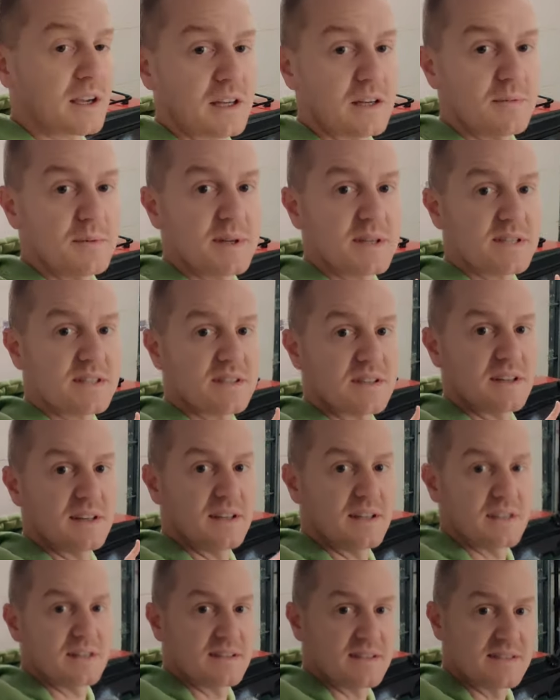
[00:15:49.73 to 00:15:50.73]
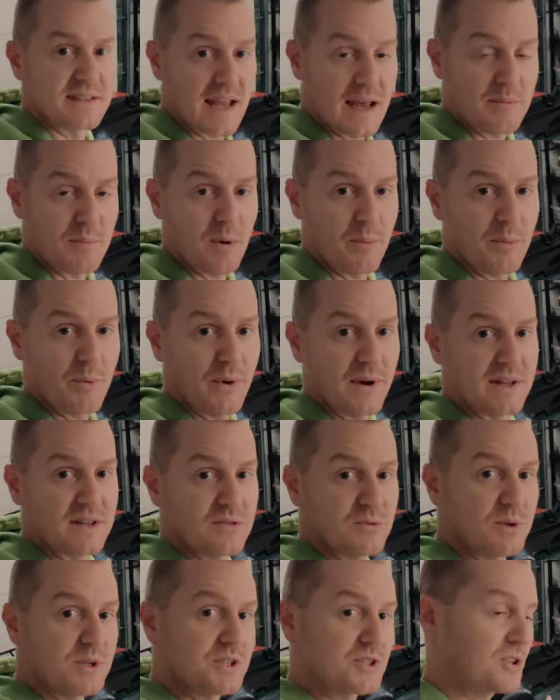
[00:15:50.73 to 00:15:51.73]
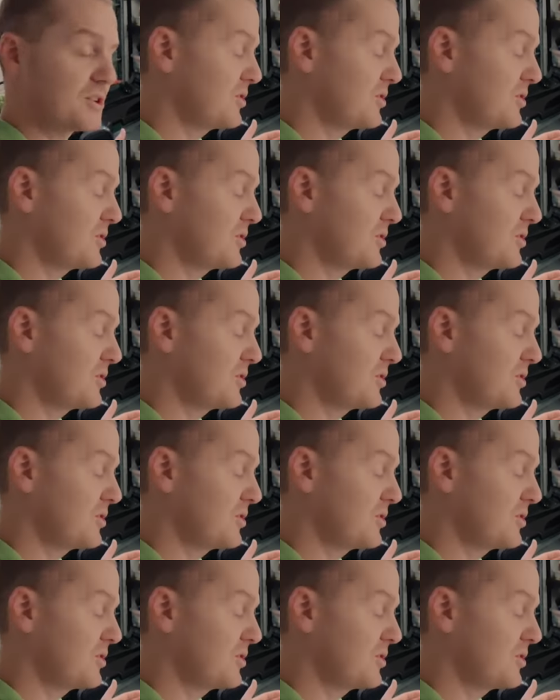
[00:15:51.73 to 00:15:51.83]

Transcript: I'm going to miss the zebra print,